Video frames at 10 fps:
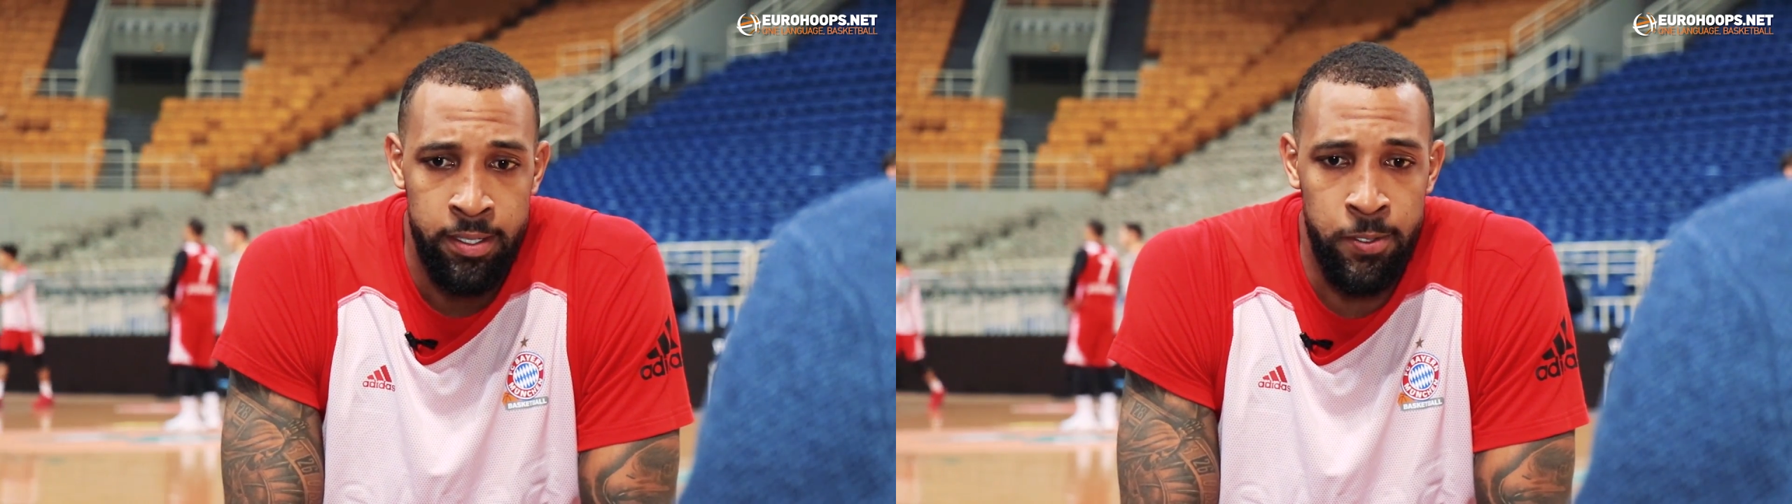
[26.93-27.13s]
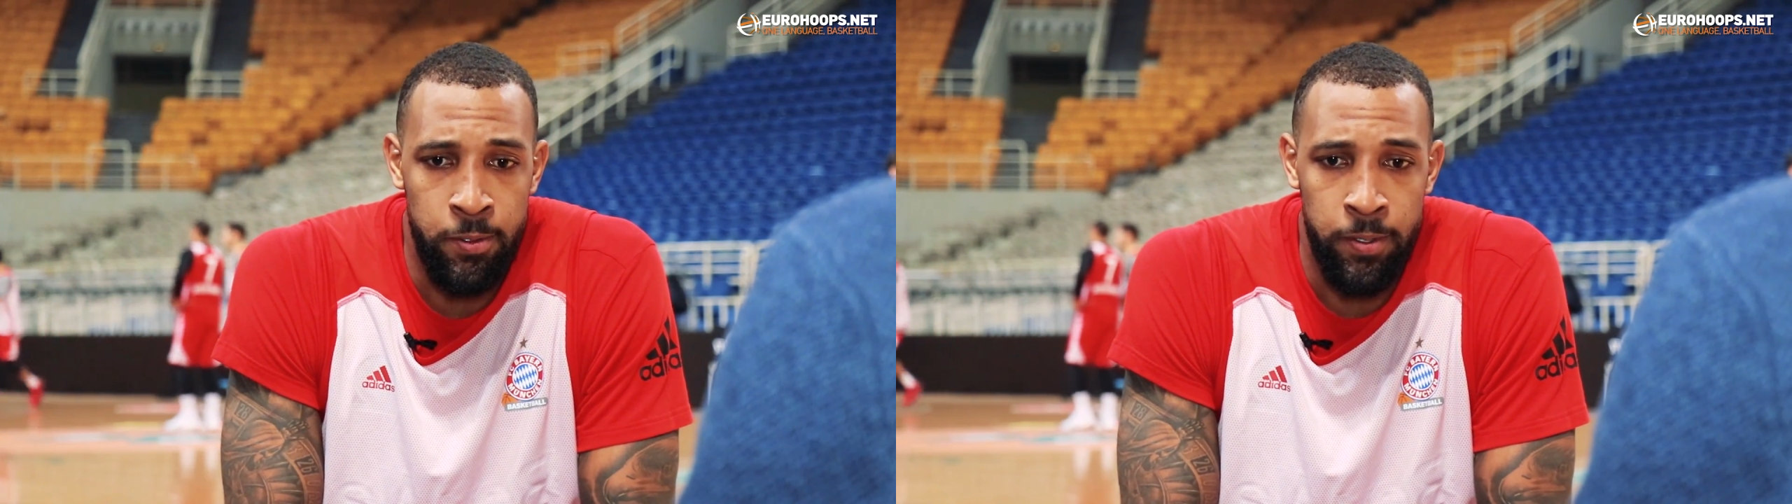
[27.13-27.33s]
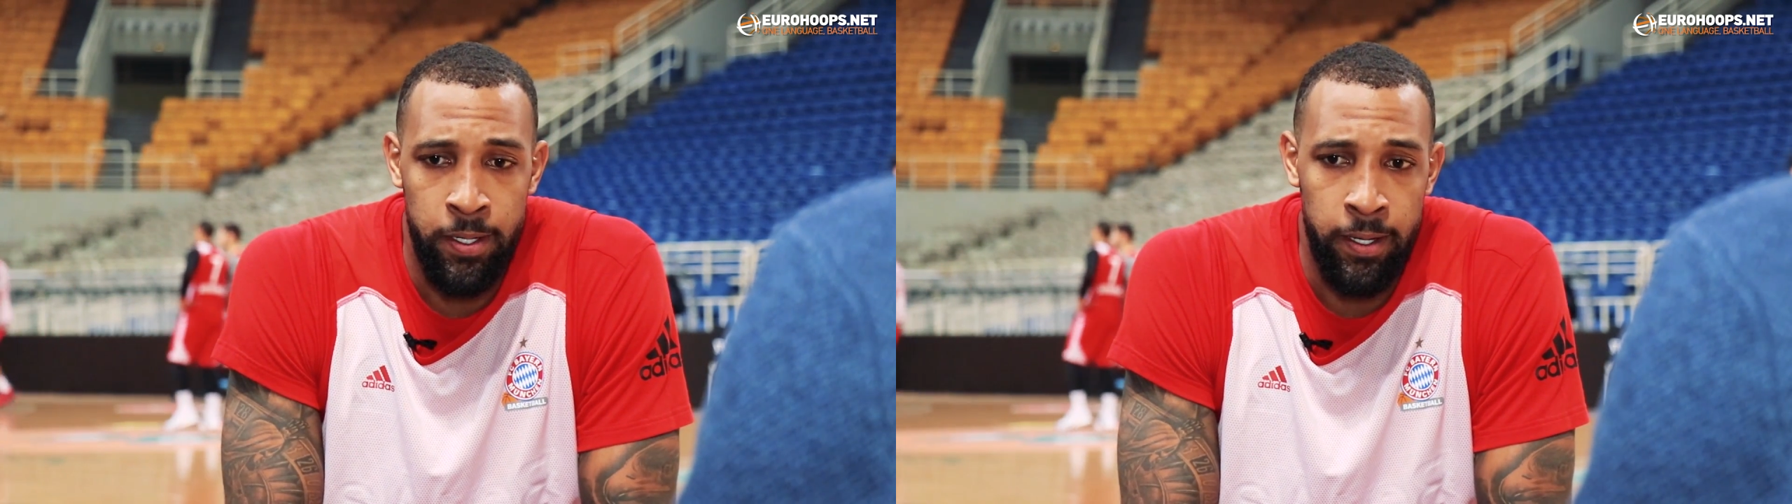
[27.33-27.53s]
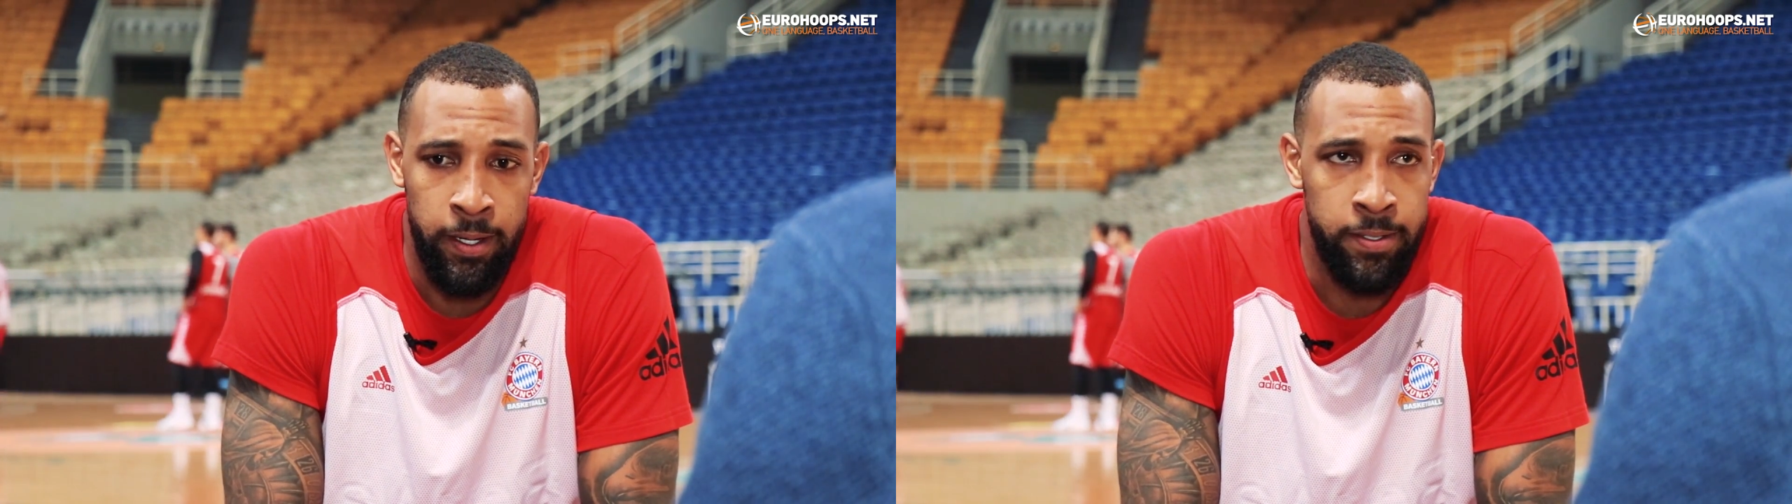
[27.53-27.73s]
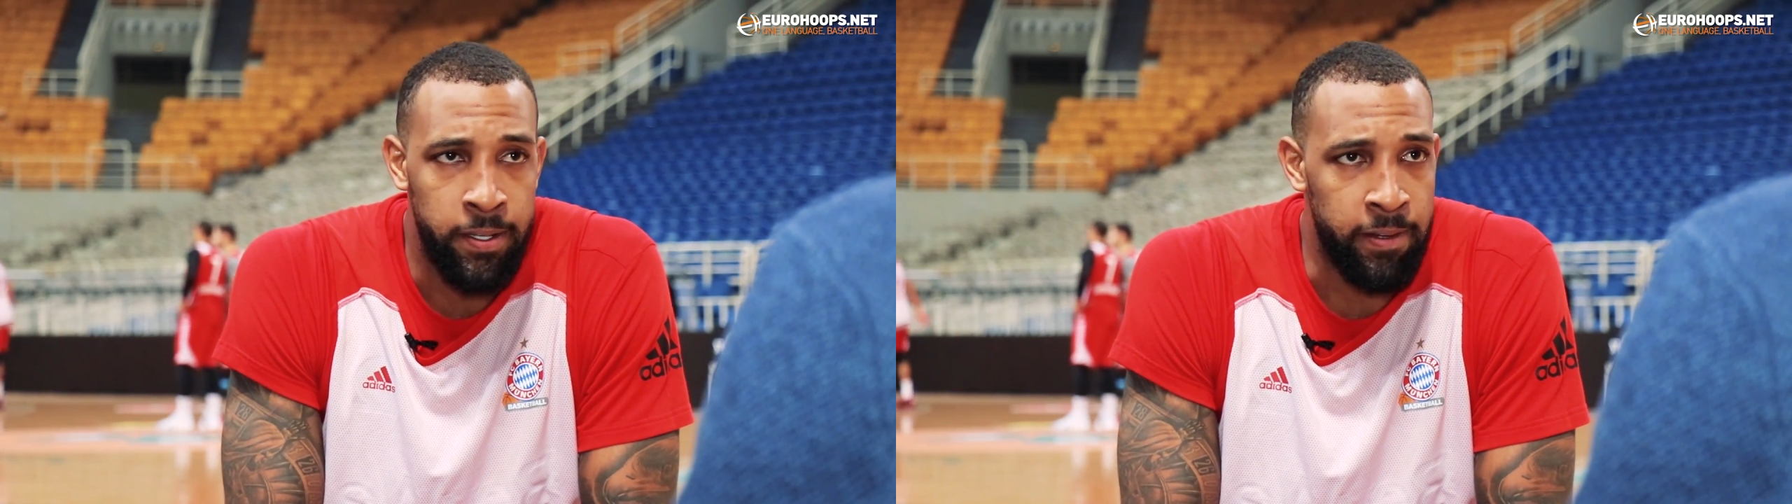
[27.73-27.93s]

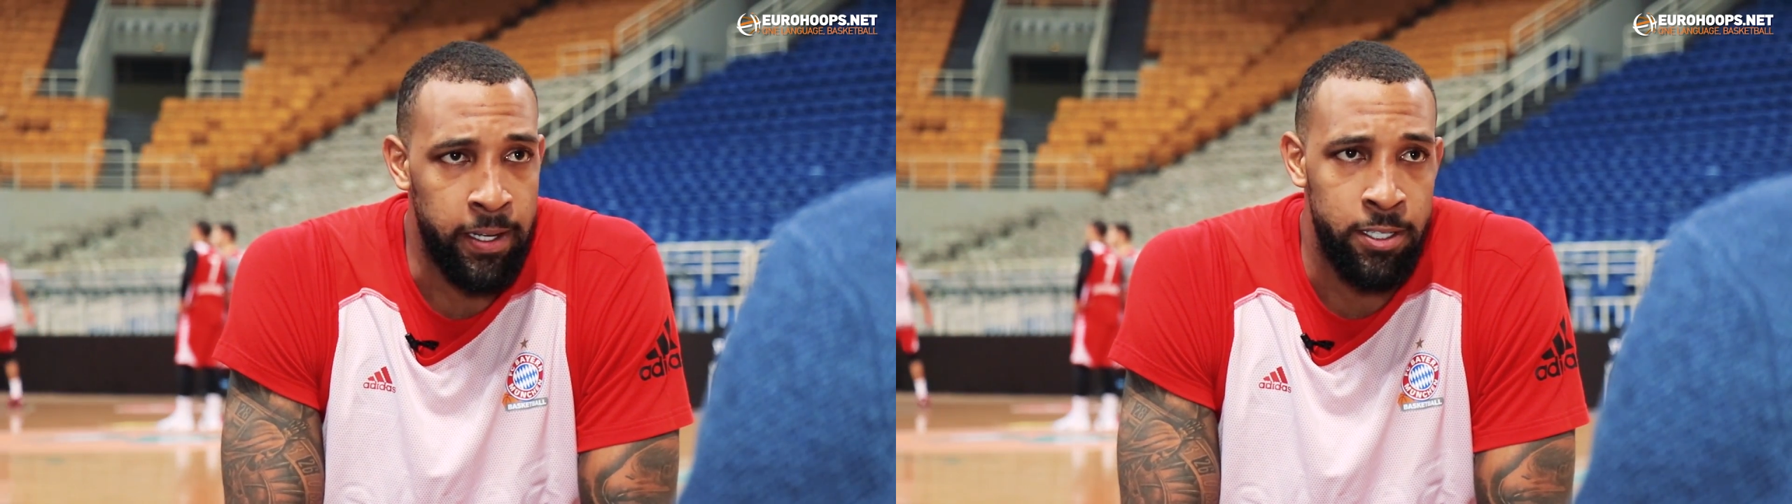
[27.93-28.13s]
to different